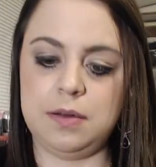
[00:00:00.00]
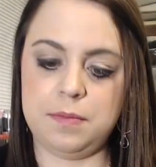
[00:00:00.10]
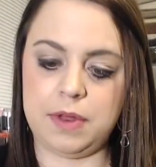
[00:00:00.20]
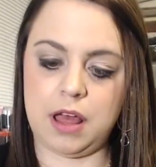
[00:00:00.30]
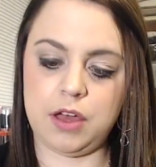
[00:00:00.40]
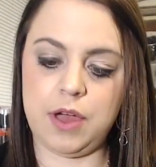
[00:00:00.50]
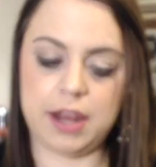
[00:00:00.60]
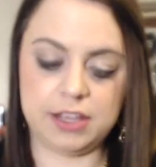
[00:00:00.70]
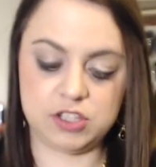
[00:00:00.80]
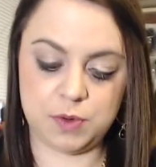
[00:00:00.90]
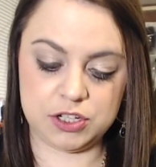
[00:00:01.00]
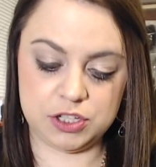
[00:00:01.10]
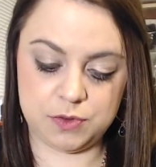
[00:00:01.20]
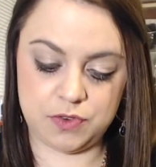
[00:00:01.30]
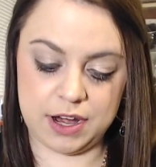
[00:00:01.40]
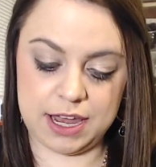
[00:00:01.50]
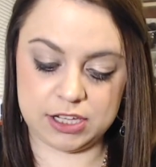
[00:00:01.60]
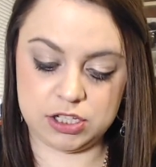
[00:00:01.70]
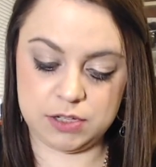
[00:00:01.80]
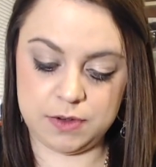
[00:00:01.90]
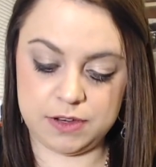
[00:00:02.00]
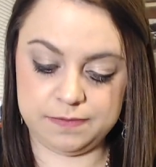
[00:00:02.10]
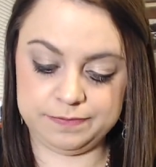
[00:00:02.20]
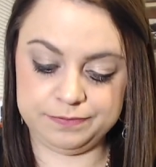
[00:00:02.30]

But I'll go ahead and swatch this one right next to it.